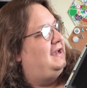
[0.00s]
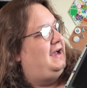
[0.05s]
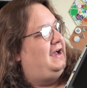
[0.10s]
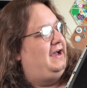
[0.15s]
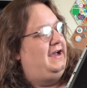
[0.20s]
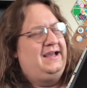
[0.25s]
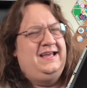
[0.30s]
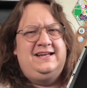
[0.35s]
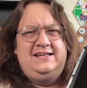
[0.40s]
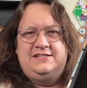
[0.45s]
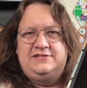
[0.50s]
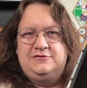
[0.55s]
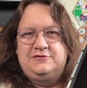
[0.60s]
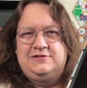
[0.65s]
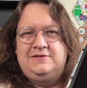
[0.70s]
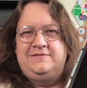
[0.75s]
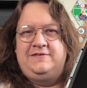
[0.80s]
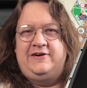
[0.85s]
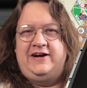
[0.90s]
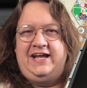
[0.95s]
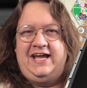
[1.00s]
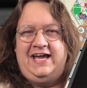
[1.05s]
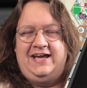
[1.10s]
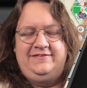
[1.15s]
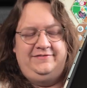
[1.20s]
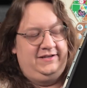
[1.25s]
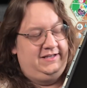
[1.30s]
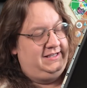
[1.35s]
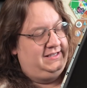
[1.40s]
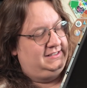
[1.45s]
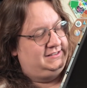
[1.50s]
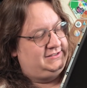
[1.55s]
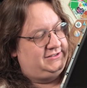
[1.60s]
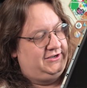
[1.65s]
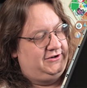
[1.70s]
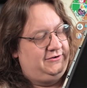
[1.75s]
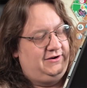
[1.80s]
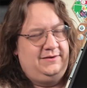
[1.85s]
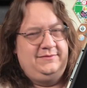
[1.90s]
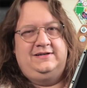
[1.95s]
Uh, it is also very heavy,
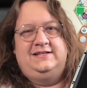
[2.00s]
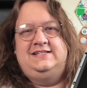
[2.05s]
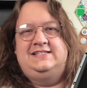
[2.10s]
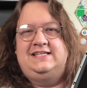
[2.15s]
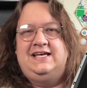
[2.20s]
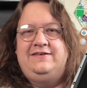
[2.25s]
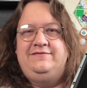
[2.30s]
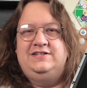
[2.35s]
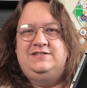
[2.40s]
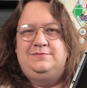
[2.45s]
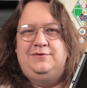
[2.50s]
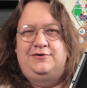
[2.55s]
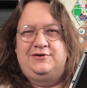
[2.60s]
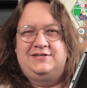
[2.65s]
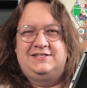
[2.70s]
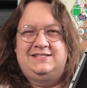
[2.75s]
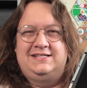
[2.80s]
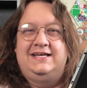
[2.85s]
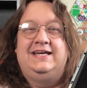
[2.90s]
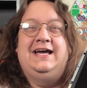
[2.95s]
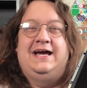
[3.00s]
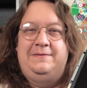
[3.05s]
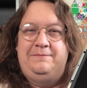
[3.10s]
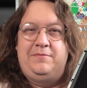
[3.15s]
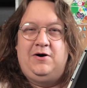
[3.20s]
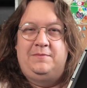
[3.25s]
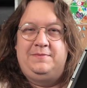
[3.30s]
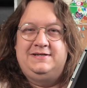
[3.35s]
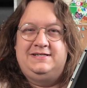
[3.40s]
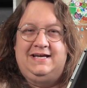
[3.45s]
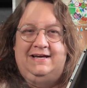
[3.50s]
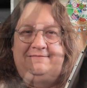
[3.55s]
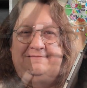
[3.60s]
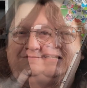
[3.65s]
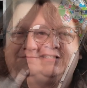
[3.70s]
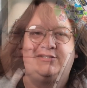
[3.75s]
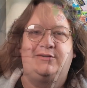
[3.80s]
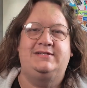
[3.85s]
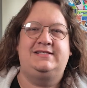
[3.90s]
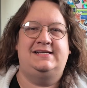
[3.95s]
so I'm going to save its modesty and pop it down.
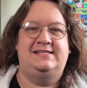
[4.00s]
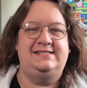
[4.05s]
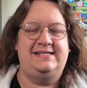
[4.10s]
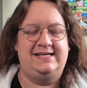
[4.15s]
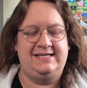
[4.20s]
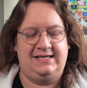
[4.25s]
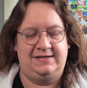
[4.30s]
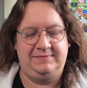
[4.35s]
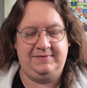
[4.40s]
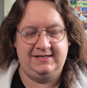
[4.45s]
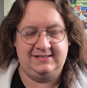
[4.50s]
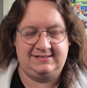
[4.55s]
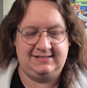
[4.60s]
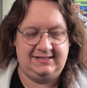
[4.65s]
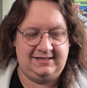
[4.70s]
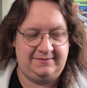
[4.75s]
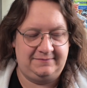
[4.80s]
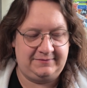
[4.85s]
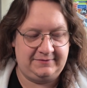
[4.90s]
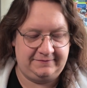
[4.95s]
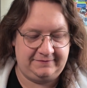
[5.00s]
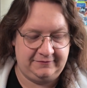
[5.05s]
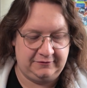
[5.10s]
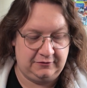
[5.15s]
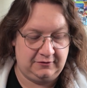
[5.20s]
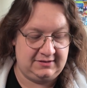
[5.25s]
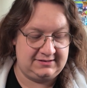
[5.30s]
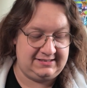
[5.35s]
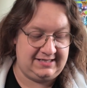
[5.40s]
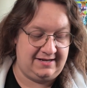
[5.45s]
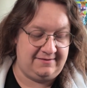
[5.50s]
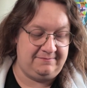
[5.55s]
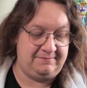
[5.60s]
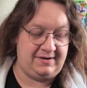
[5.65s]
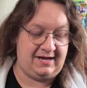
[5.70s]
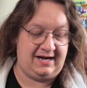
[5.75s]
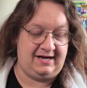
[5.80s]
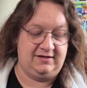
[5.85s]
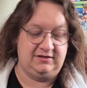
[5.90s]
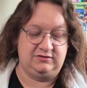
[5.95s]
So as I say, I picked it up for
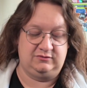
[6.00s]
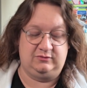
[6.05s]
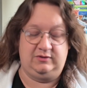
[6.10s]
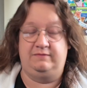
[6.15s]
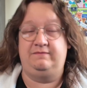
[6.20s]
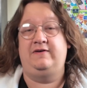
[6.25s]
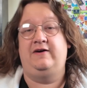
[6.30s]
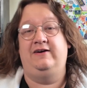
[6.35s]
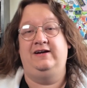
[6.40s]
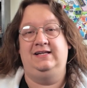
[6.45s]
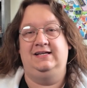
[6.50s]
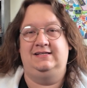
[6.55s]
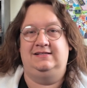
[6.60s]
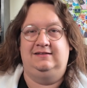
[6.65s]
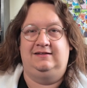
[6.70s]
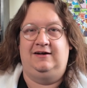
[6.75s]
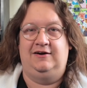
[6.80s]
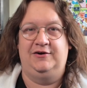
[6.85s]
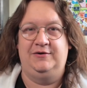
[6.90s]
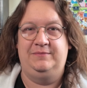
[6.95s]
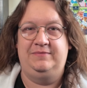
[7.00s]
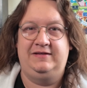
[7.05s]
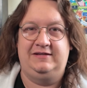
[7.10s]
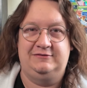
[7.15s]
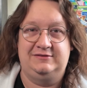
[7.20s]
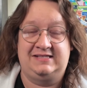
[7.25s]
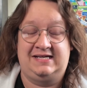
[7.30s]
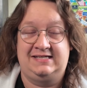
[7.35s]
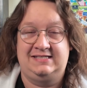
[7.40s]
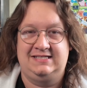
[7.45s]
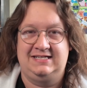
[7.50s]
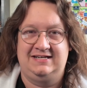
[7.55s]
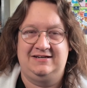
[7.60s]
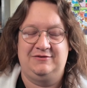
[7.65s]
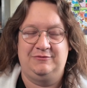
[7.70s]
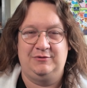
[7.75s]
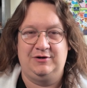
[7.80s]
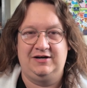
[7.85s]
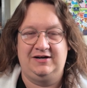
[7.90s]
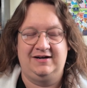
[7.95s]
£10 with very little hope that it was actually going
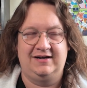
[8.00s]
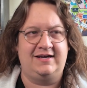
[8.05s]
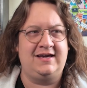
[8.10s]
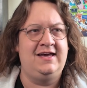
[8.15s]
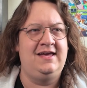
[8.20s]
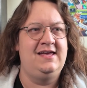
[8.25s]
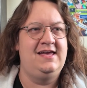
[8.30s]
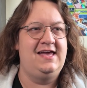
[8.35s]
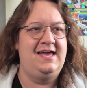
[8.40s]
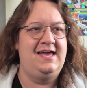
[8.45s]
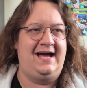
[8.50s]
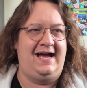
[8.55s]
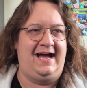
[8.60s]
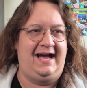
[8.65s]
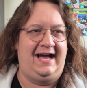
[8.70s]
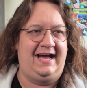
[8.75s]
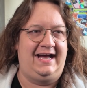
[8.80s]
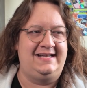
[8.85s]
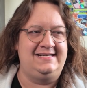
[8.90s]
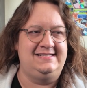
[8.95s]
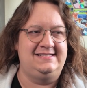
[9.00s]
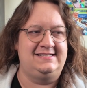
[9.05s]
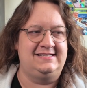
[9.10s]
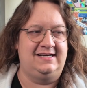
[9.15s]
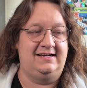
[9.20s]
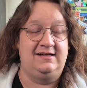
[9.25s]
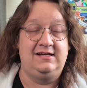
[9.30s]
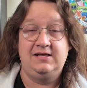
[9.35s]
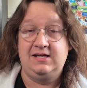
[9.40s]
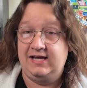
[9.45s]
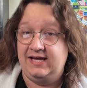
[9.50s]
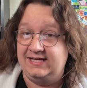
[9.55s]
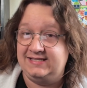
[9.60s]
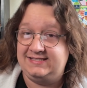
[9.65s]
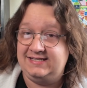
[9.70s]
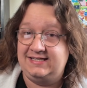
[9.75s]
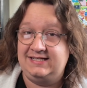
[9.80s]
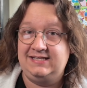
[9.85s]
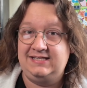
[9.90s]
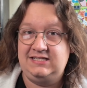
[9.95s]
to work. And uh, it
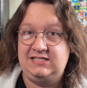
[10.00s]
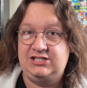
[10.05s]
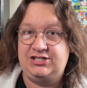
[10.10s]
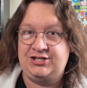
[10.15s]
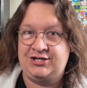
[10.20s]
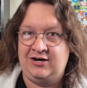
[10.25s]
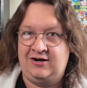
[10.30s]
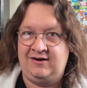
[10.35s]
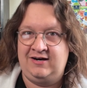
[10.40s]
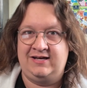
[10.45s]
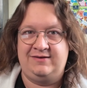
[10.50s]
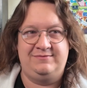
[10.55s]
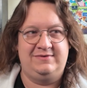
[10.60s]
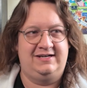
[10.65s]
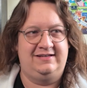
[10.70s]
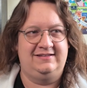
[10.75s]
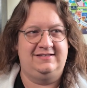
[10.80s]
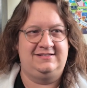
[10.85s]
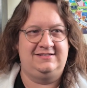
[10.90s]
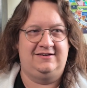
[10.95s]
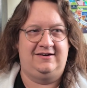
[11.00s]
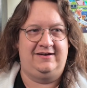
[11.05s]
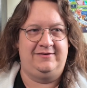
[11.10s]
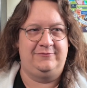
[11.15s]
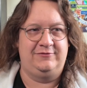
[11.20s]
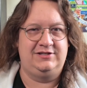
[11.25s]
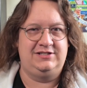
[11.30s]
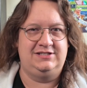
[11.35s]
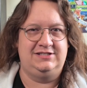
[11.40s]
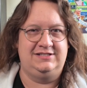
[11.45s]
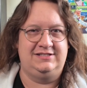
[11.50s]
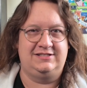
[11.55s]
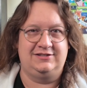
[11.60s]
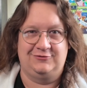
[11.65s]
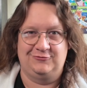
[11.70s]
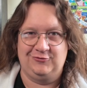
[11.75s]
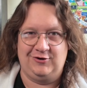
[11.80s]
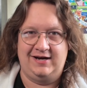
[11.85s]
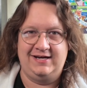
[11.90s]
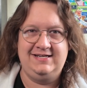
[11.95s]
did at least chime at the time, which is
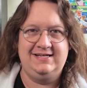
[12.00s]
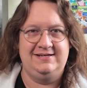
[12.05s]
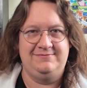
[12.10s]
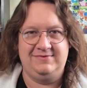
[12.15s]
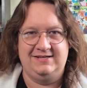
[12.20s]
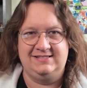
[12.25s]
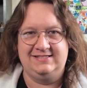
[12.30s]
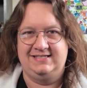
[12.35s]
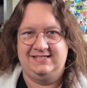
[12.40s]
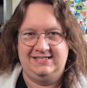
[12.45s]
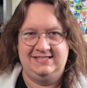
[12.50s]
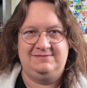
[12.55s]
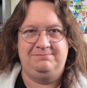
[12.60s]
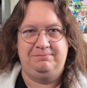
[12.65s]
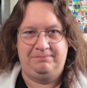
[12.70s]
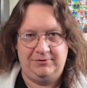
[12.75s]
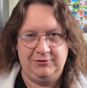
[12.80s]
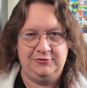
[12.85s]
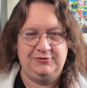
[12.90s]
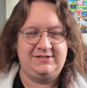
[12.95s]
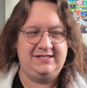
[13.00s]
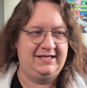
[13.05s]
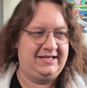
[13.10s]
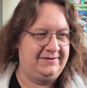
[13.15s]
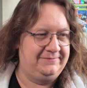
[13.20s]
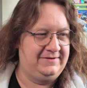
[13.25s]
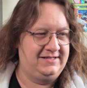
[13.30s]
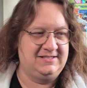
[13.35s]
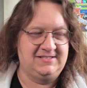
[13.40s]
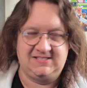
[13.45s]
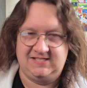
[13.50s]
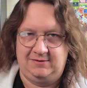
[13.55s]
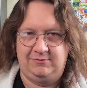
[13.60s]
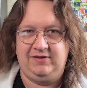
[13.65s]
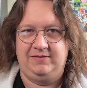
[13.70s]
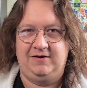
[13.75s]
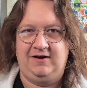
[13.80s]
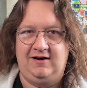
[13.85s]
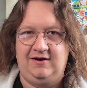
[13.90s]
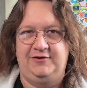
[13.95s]
great. It means it is booting, it means some
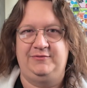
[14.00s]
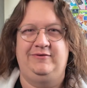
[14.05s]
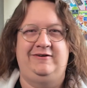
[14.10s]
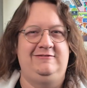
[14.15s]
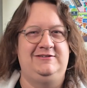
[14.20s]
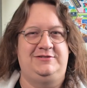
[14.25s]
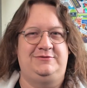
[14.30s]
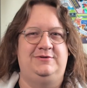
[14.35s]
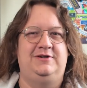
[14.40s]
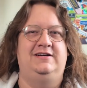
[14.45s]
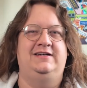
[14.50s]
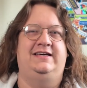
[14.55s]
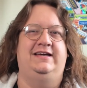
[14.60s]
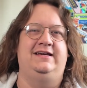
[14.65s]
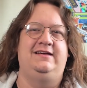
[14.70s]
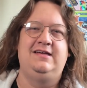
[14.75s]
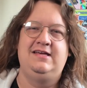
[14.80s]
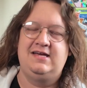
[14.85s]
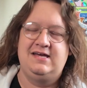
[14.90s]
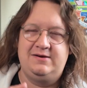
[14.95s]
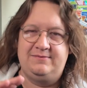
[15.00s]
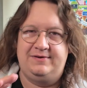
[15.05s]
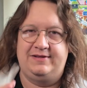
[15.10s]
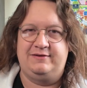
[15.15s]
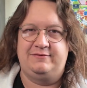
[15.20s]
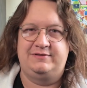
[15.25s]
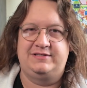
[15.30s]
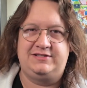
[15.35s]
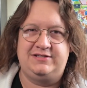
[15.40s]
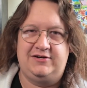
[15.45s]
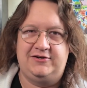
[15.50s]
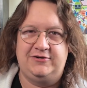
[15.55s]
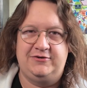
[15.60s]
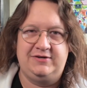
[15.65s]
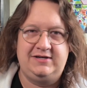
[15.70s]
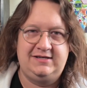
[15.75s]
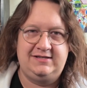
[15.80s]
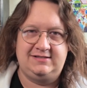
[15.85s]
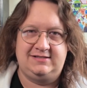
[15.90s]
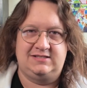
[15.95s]
of the hardware is working, but there was no
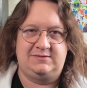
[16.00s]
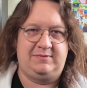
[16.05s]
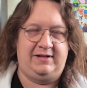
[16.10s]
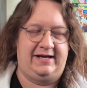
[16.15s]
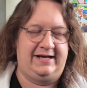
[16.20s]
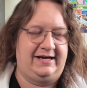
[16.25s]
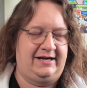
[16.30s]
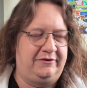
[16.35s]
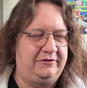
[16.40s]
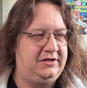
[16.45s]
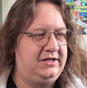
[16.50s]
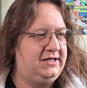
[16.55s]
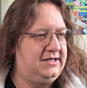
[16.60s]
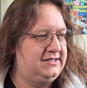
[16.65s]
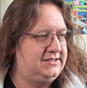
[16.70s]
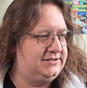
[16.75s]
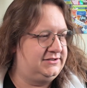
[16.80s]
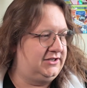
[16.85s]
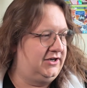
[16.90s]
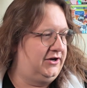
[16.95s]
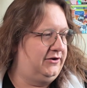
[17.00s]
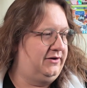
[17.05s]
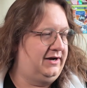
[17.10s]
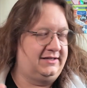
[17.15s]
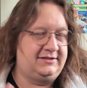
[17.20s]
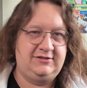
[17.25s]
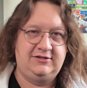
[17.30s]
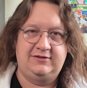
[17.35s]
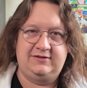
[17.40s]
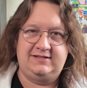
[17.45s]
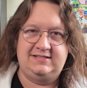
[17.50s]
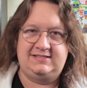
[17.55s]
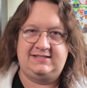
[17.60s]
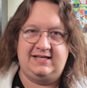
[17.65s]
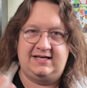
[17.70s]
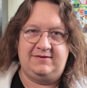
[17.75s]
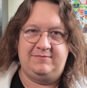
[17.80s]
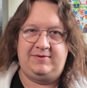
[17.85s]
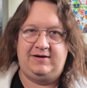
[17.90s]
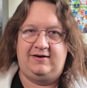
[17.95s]
display out. So I took this
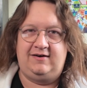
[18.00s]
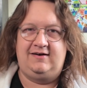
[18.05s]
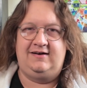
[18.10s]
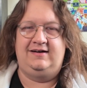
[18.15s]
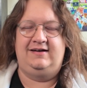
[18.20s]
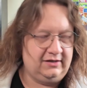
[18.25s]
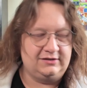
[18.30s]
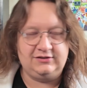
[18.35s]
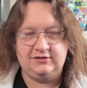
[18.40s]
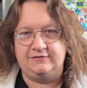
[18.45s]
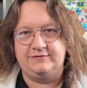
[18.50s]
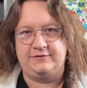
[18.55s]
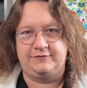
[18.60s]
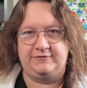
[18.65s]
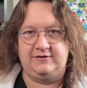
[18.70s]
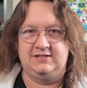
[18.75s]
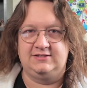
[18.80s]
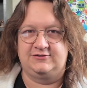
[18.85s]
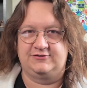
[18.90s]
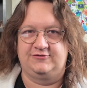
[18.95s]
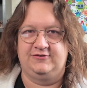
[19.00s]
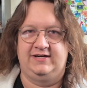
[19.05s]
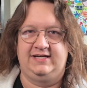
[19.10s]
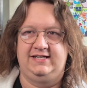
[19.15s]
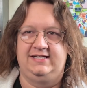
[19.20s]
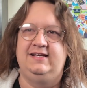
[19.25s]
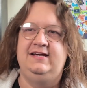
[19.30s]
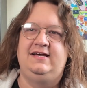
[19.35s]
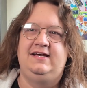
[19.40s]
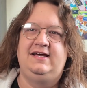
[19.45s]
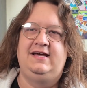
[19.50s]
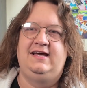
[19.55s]
thing apart, I took off the front screen,